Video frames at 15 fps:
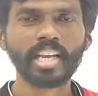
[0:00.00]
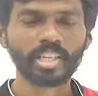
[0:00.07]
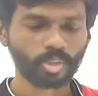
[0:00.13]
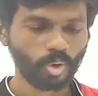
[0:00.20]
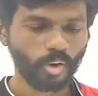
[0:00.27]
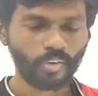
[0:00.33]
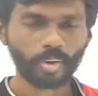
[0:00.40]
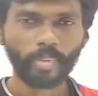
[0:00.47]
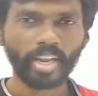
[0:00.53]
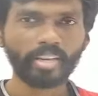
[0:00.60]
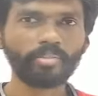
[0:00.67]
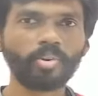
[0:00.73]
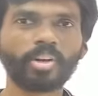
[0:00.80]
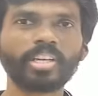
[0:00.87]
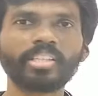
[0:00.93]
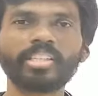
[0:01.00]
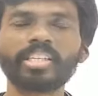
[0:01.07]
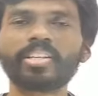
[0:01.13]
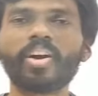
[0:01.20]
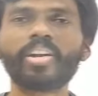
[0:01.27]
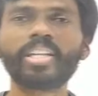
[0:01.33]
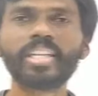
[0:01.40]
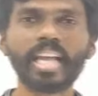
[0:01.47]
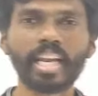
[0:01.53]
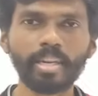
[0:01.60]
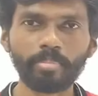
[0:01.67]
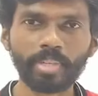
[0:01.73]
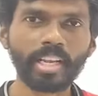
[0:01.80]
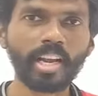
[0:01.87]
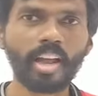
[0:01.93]
So our main focus is on the
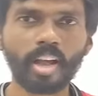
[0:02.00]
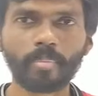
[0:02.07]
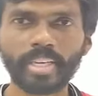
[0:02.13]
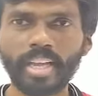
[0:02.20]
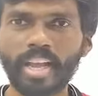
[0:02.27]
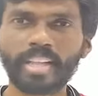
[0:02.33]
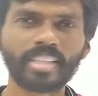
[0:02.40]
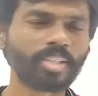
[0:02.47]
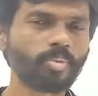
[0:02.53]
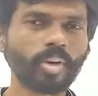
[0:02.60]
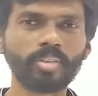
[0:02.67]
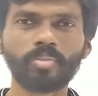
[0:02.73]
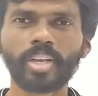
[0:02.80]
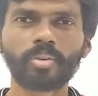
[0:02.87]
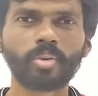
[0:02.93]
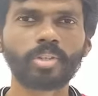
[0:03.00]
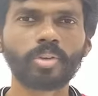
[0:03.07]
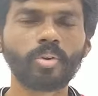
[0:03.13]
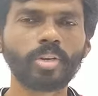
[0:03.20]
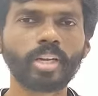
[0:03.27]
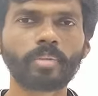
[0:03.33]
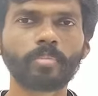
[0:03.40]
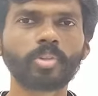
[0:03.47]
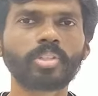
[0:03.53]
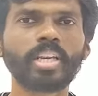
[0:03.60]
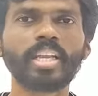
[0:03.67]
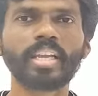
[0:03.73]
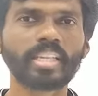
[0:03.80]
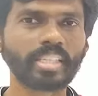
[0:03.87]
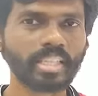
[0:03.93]
elliptical orbit. That's what we are going to look at mostly
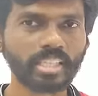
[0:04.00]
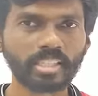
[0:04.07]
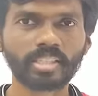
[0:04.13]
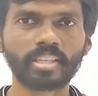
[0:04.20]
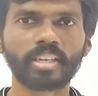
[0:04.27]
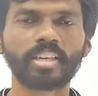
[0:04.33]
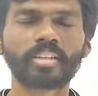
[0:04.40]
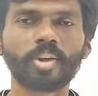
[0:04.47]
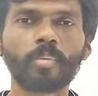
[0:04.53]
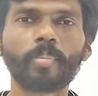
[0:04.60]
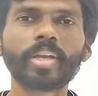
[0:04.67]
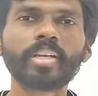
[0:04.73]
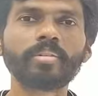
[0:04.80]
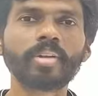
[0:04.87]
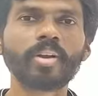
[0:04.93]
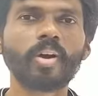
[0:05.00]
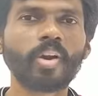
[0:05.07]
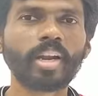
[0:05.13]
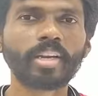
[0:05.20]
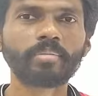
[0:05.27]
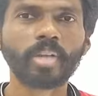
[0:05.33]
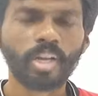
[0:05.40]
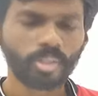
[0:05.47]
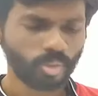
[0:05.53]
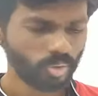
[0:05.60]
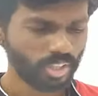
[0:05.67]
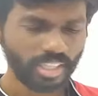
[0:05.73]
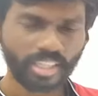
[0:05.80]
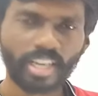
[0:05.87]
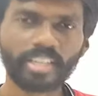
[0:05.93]
in this topic. Alright, so
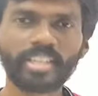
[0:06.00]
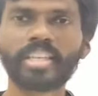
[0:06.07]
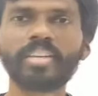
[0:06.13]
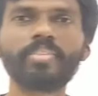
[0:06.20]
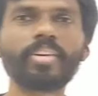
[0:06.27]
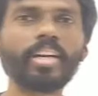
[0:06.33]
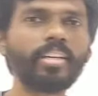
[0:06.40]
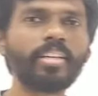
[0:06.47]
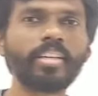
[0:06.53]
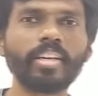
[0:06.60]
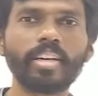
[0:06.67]
these are the different